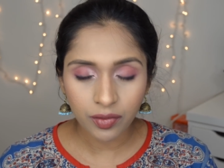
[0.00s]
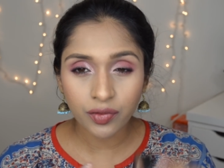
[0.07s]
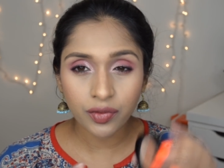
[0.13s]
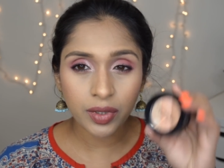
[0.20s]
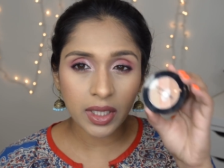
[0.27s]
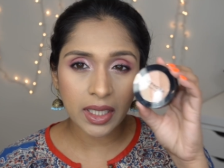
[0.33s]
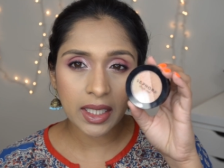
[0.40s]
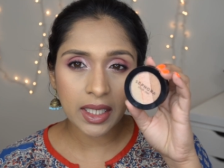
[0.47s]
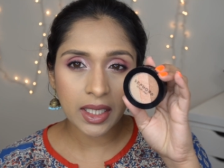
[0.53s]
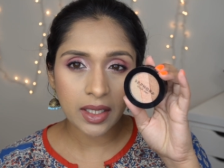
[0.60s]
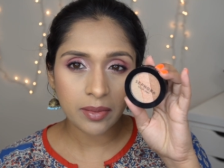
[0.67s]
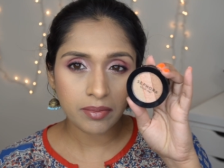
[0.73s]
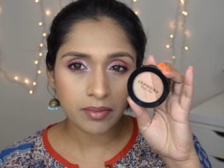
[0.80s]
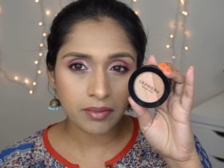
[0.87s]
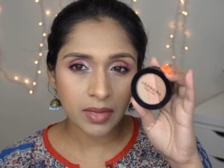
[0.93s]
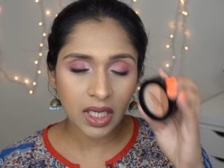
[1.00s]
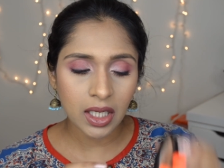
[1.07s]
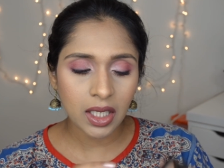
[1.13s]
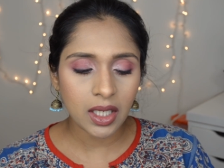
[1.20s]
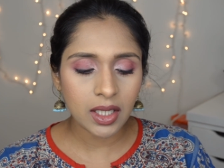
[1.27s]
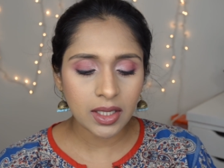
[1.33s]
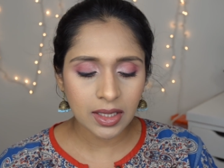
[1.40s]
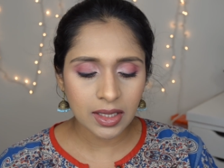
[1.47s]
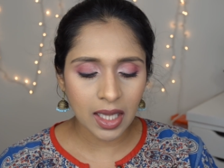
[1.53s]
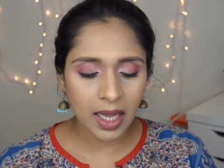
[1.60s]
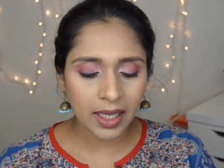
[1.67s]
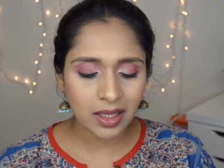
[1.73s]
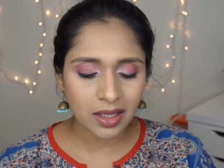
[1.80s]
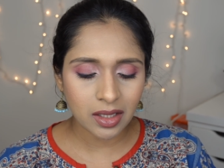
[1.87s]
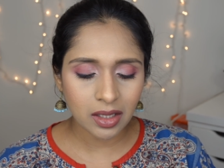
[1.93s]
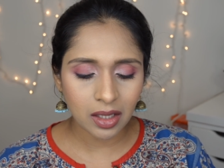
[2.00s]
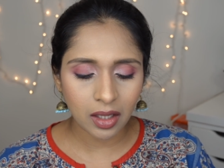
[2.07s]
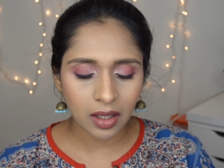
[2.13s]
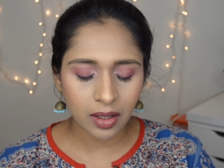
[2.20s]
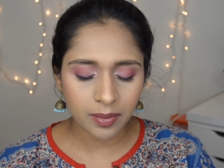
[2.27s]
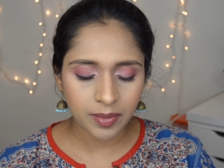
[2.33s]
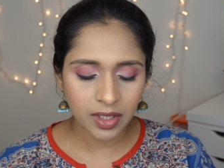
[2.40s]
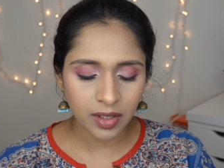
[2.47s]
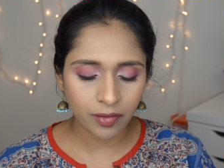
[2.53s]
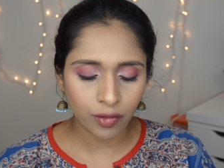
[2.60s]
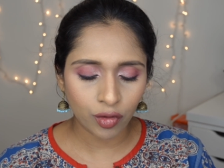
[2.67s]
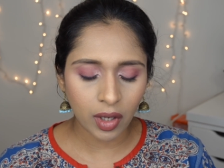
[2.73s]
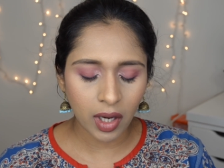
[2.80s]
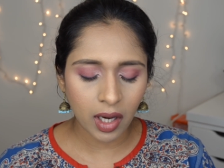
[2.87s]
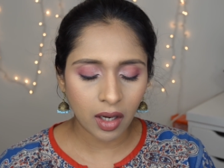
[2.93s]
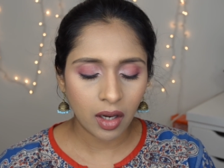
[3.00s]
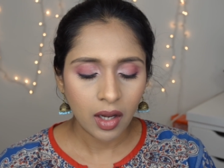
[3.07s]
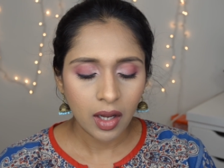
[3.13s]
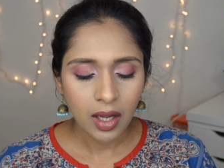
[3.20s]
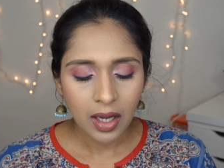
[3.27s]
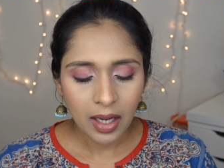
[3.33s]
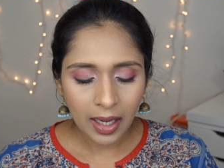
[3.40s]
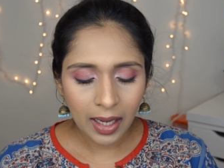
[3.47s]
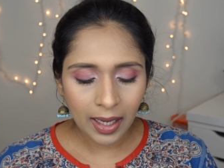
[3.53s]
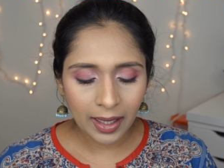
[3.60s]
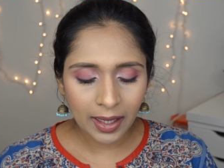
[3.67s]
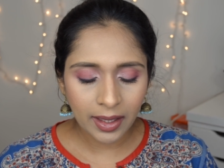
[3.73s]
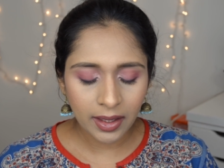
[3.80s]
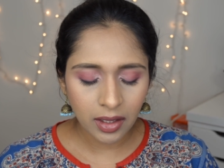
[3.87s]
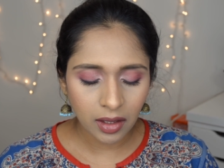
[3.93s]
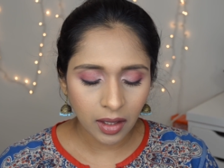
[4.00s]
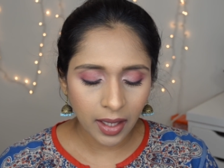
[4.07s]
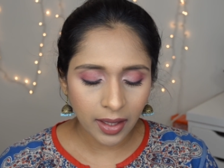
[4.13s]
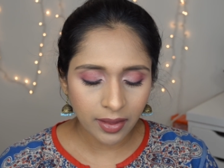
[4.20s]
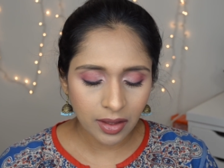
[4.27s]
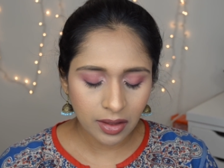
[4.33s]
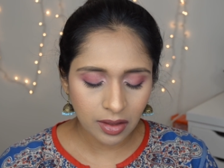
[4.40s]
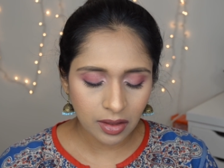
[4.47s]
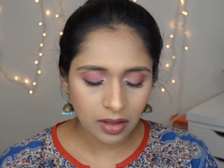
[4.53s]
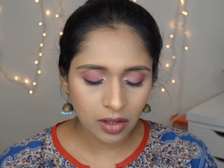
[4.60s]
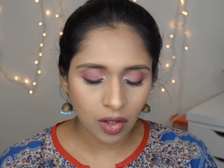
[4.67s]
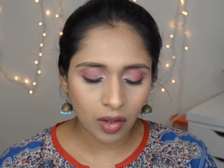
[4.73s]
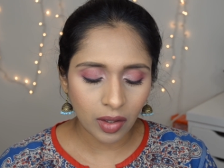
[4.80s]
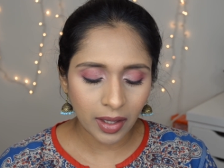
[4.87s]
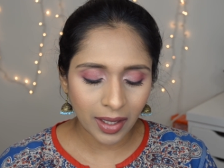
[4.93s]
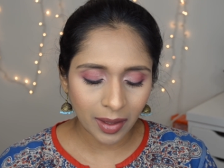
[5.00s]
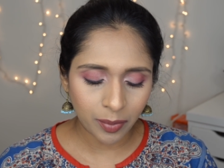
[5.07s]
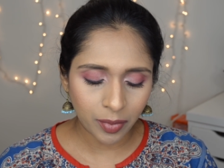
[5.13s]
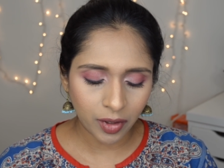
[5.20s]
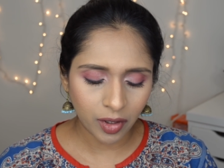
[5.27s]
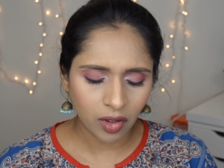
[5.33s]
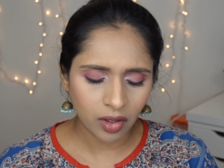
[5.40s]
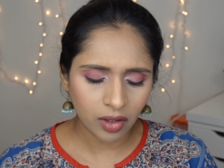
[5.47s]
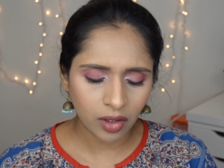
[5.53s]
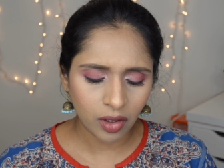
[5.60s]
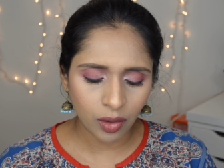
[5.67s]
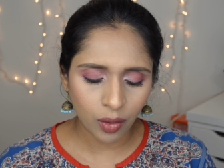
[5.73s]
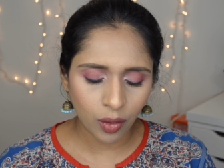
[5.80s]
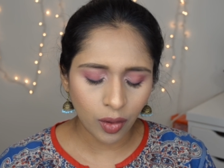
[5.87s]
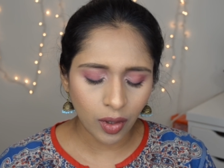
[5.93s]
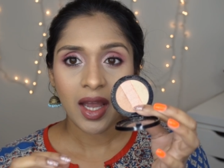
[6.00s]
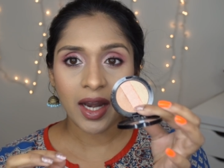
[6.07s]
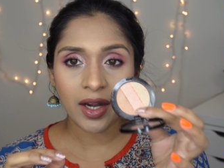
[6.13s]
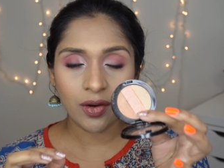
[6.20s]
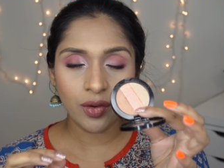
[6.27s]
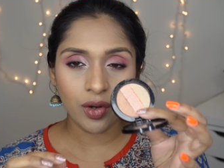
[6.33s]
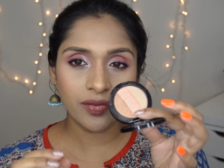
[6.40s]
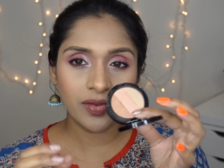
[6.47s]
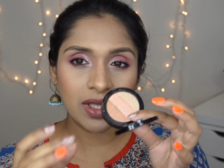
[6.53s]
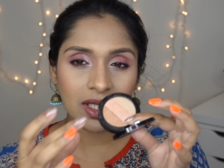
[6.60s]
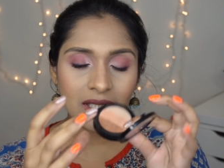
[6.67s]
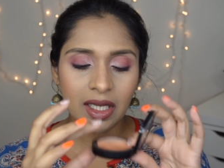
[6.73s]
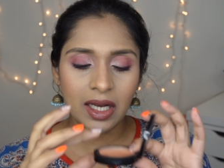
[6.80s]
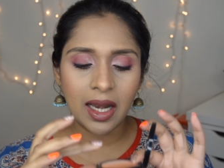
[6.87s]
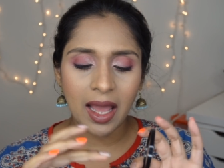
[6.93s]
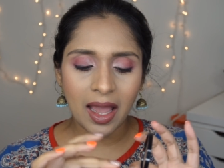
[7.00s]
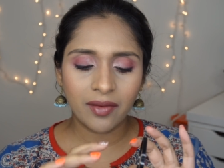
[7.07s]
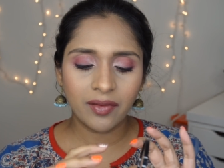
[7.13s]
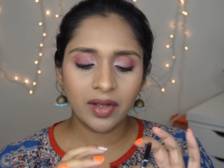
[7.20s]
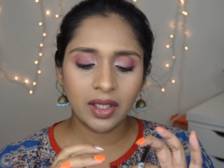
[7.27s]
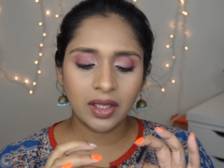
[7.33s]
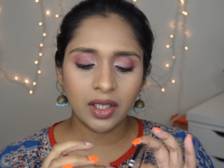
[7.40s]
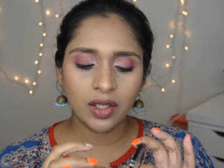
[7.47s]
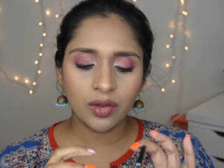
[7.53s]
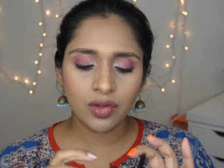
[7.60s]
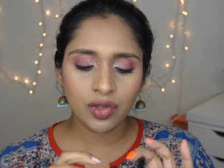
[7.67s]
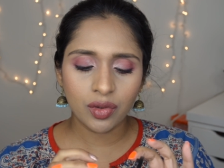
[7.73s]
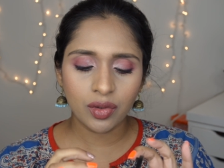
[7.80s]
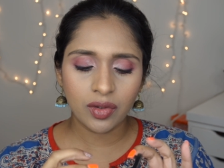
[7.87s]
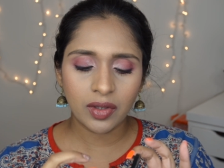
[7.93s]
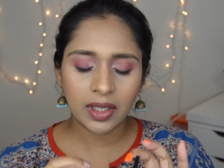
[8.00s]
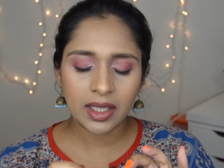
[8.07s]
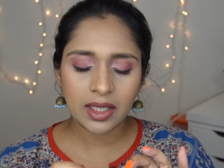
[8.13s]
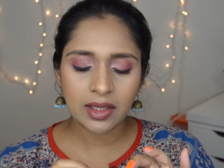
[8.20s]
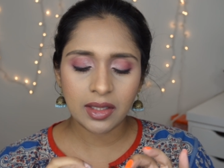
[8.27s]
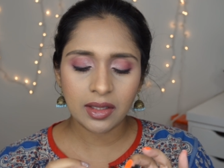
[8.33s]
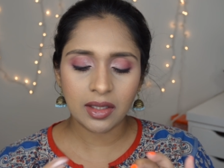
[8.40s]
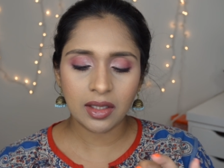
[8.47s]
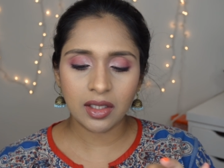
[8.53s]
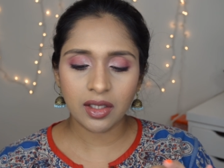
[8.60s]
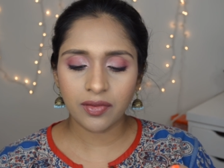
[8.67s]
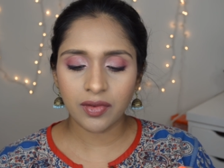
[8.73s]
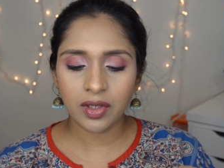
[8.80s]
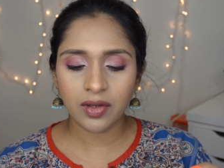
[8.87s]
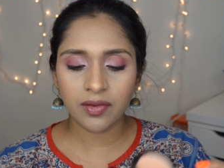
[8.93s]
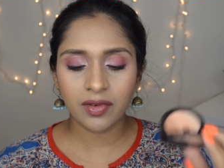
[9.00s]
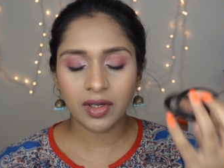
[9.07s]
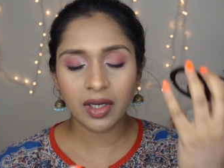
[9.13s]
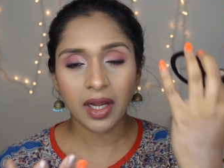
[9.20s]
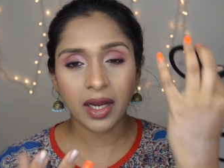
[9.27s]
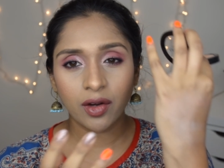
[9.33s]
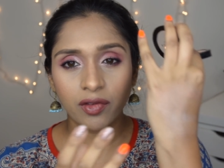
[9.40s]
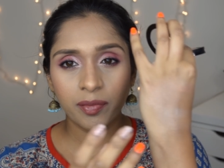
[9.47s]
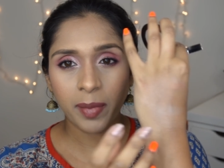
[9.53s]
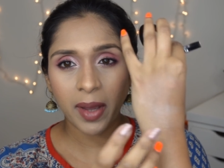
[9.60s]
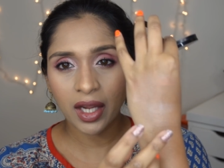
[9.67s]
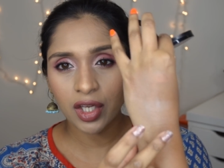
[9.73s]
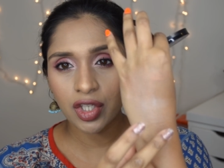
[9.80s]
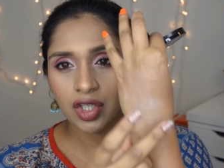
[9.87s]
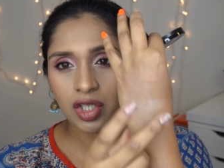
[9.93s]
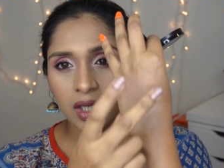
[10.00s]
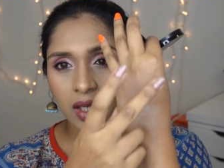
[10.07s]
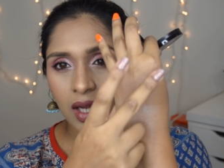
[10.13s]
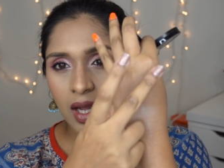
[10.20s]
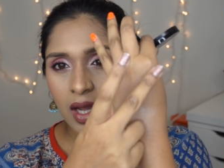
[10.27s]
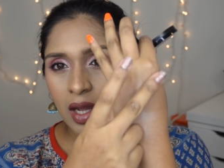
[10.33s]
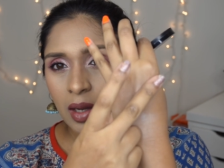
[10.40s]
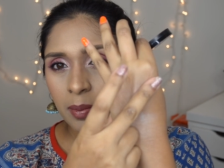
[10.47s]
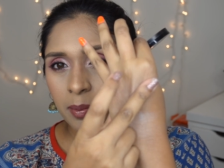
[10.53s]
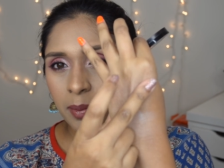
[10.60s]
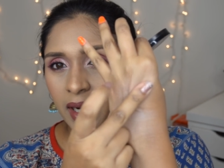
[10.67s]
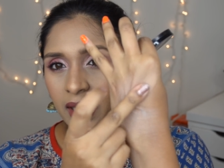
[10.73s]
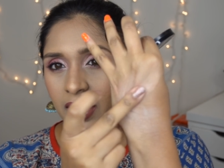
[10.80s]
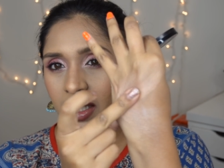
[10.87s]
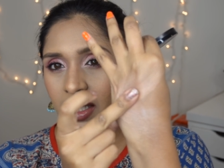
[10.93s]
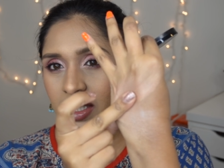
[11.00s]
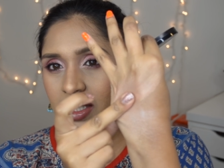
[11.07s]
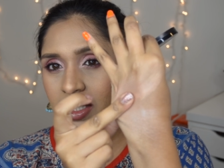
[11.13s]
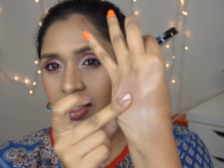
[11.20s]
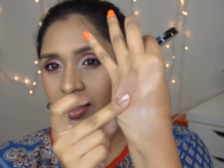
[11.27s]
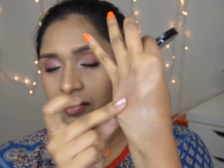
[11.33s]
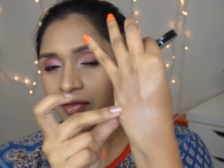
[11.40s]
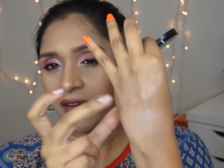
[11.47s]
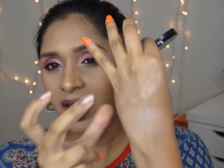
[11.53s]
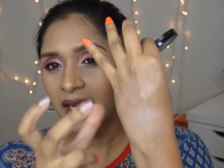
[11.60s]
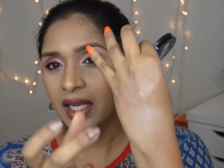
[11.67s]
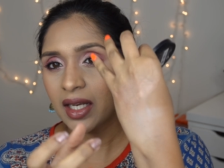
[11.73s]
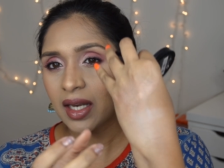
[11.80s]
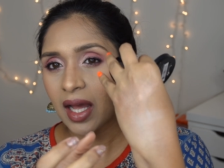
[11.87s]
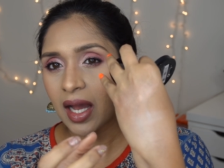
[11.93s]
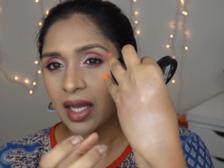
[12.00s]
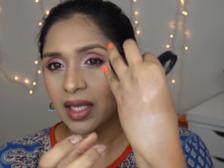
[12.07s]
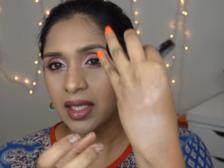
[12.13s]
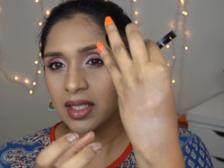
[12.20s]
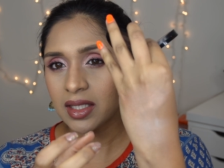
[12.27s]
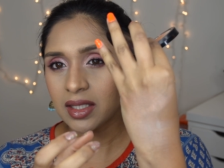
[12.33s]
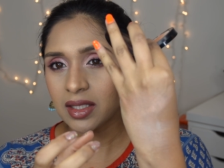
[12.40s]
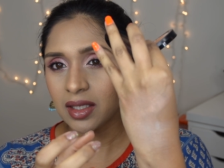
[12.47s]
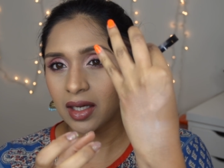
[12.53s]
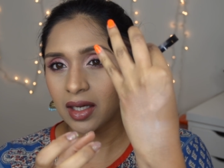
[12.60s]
really mini size Sephora highlighter, and this is called Apricot Glow. I don't know if they still have it. They used to release this in different kind of packaging, but it's a very nice